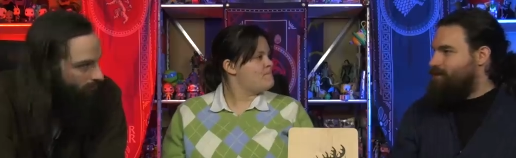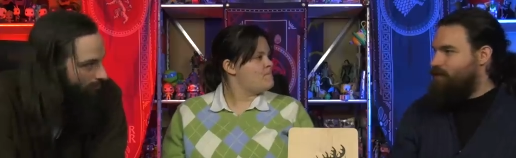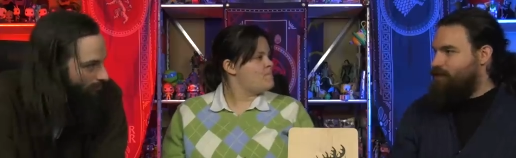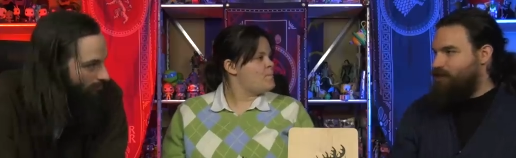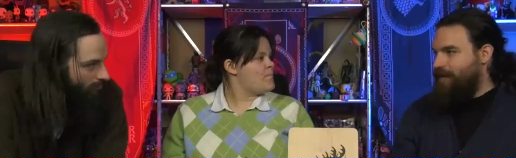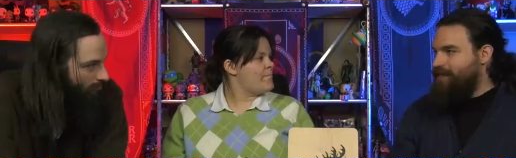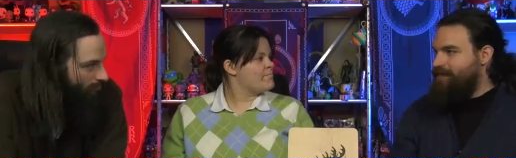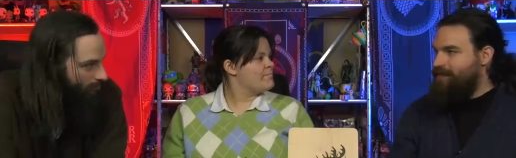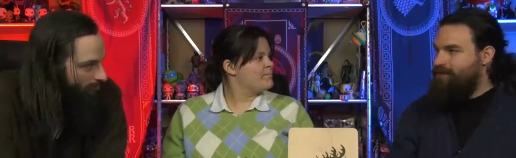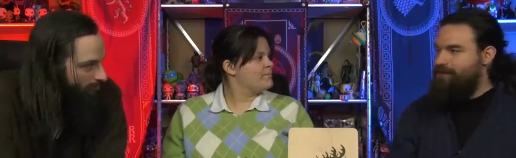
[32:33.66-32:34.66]
Speaker 1: with the
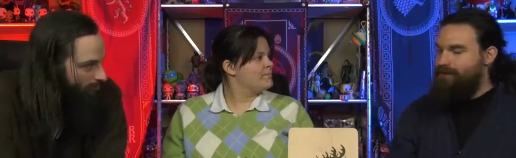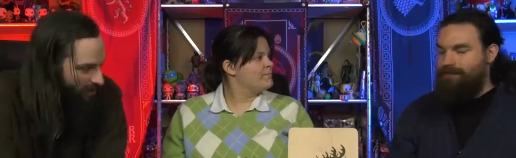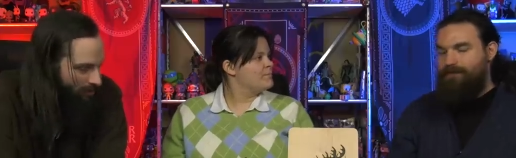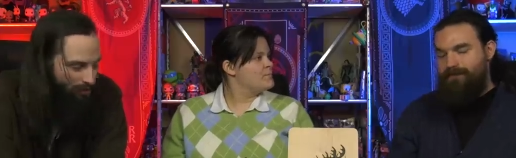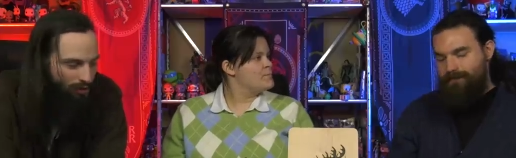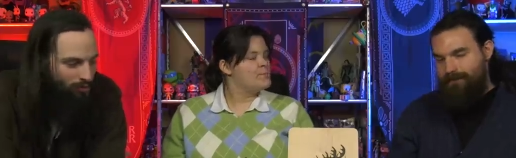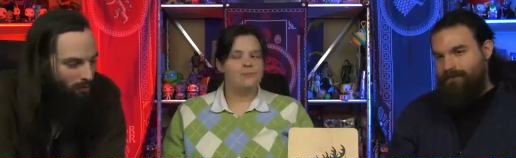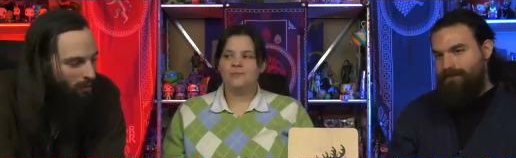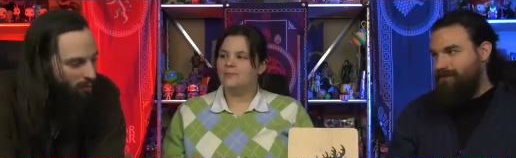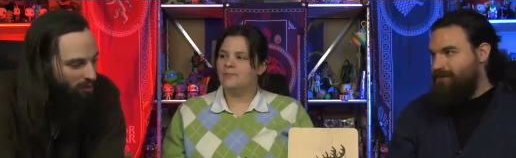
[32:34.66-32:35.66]
chains. Thank you. I couldn't
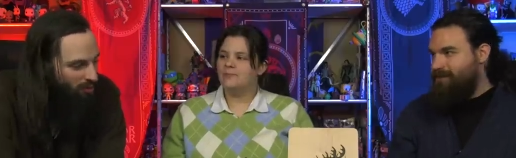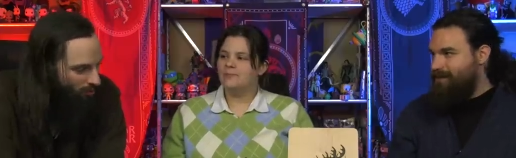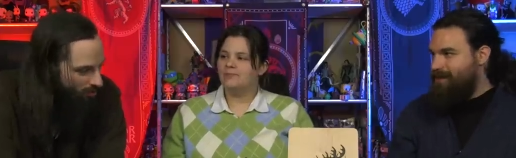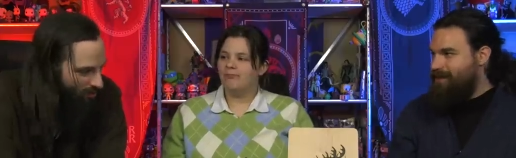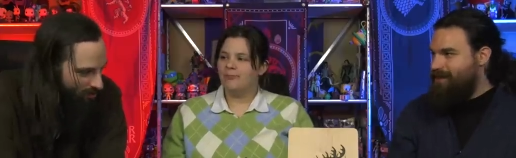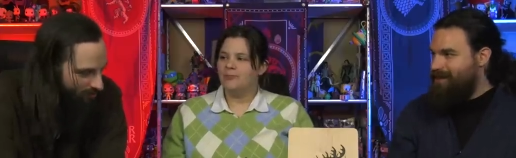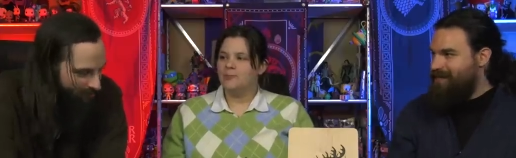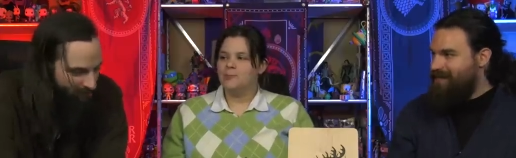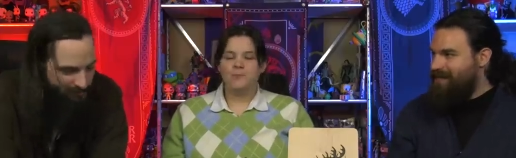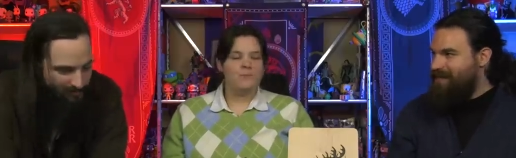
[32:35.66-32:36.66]
remember what they were called.
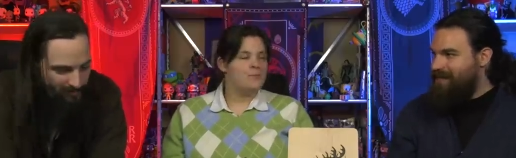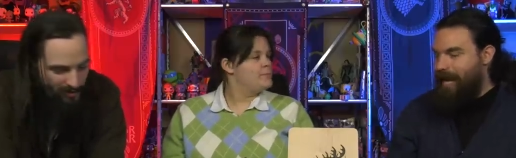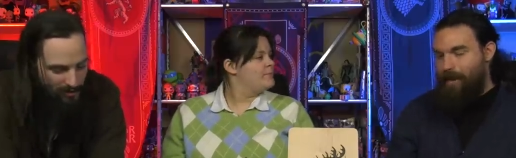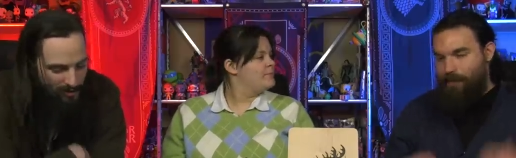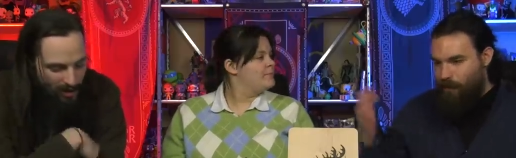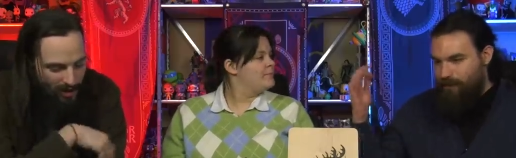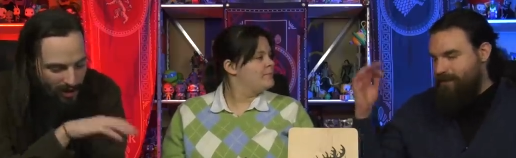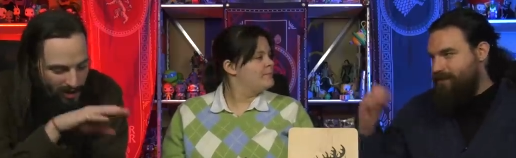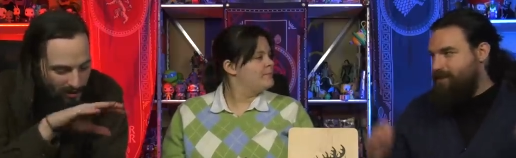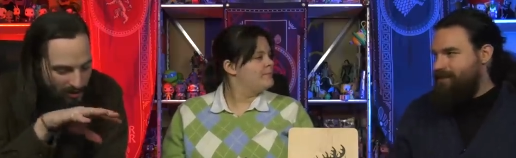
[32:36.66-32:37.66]

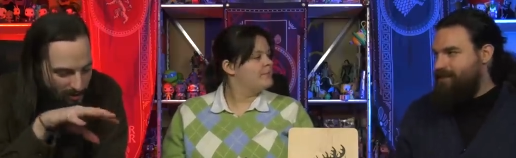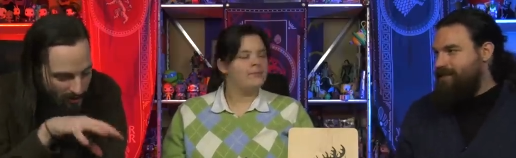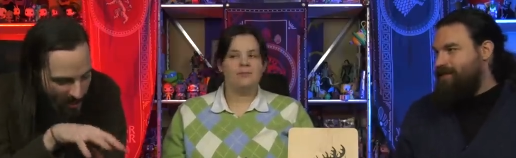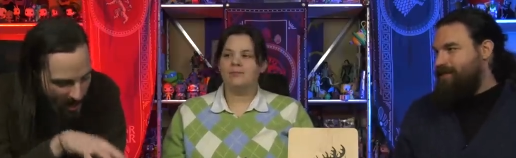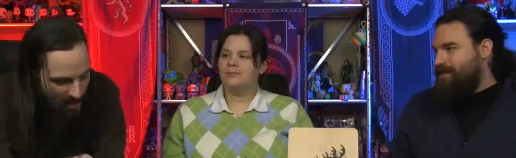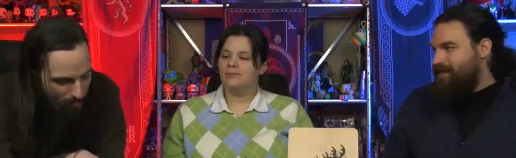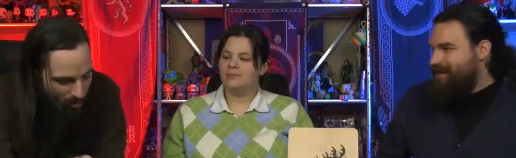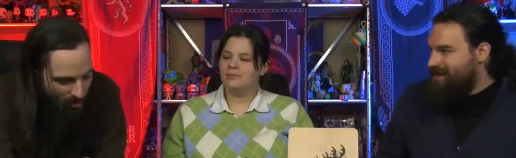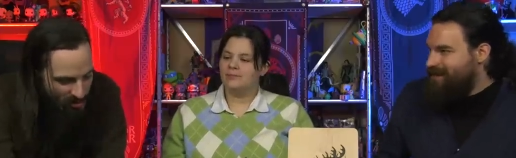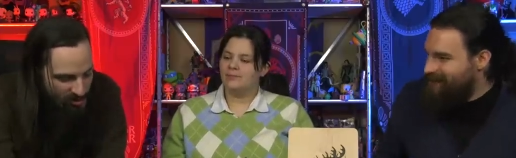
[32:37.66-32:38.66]
Catapults. Uh, the
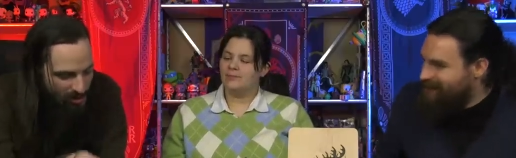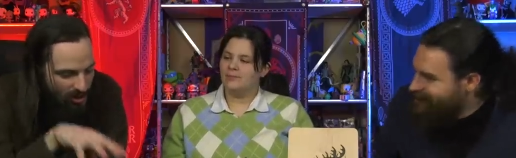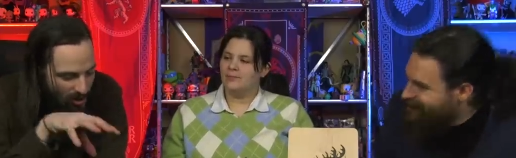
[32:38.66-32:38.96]
catapults